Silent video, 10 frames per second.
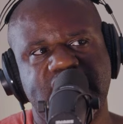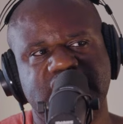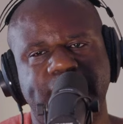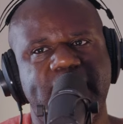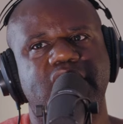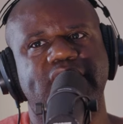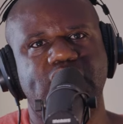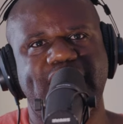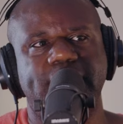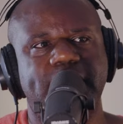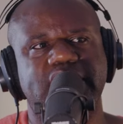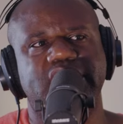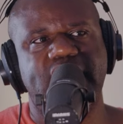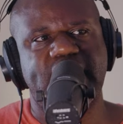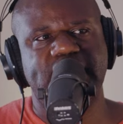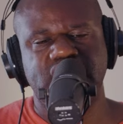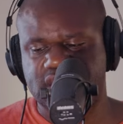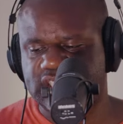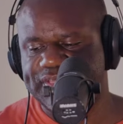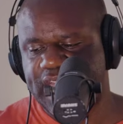It doesn't matter if you have the money or not.
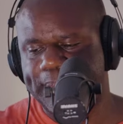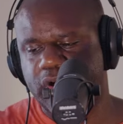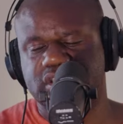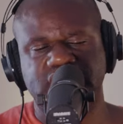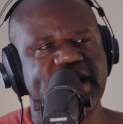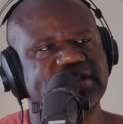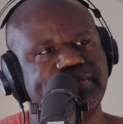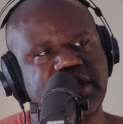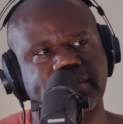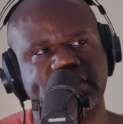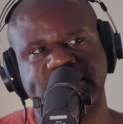So that person has to be able to